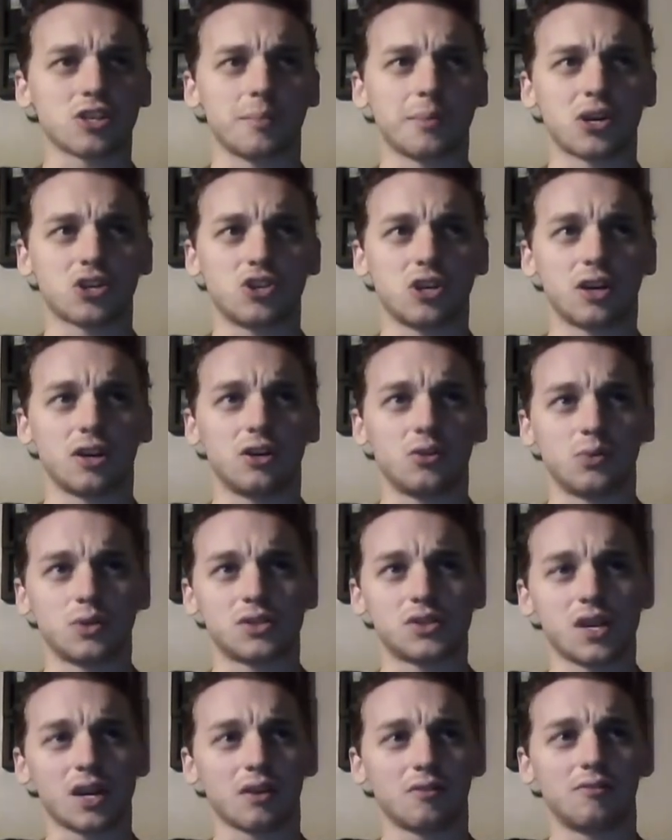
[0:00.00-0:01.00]
I'm actually going to do a
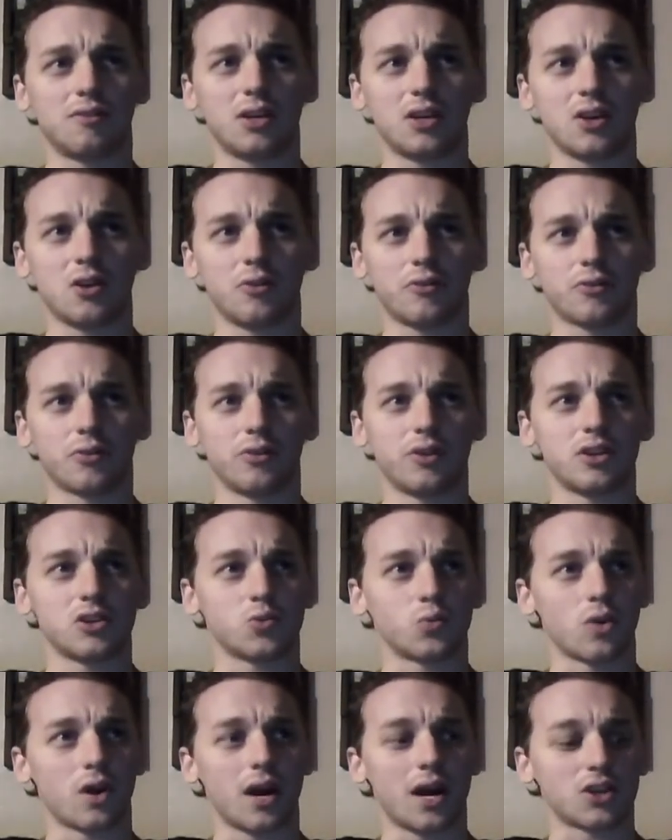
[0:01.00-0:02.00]
second video for
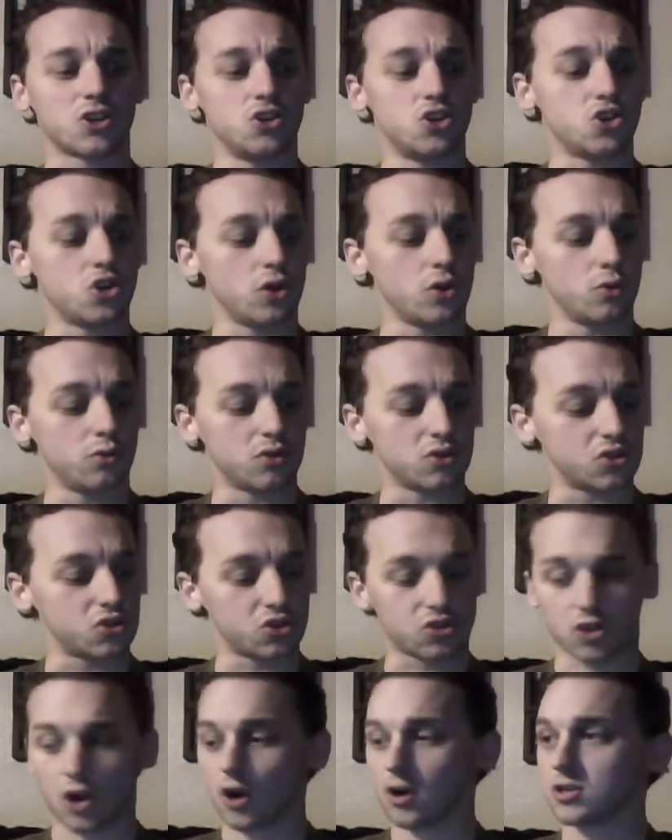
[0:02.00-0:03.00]
this where I actually show you the
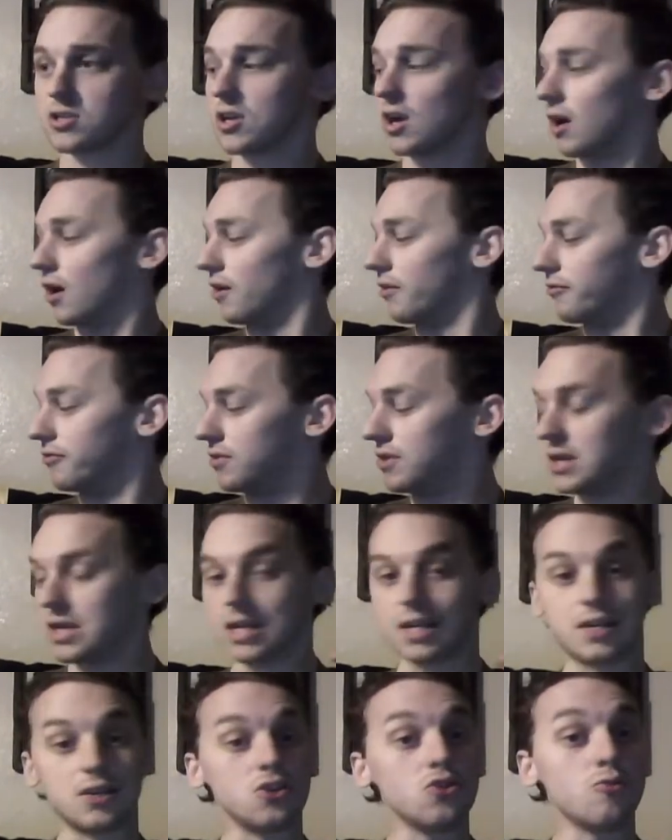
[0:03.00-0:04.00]
start of
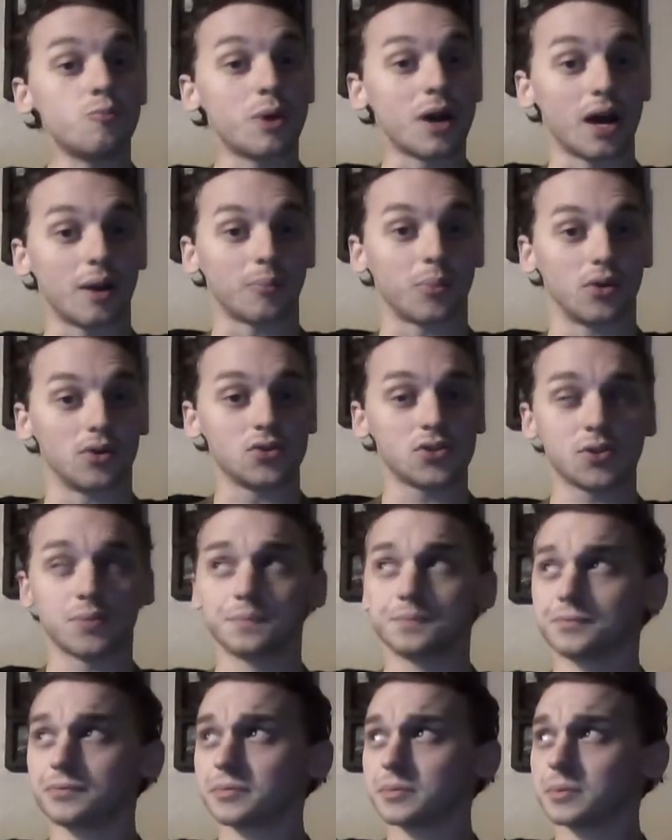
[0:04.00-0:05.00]
the new peppers.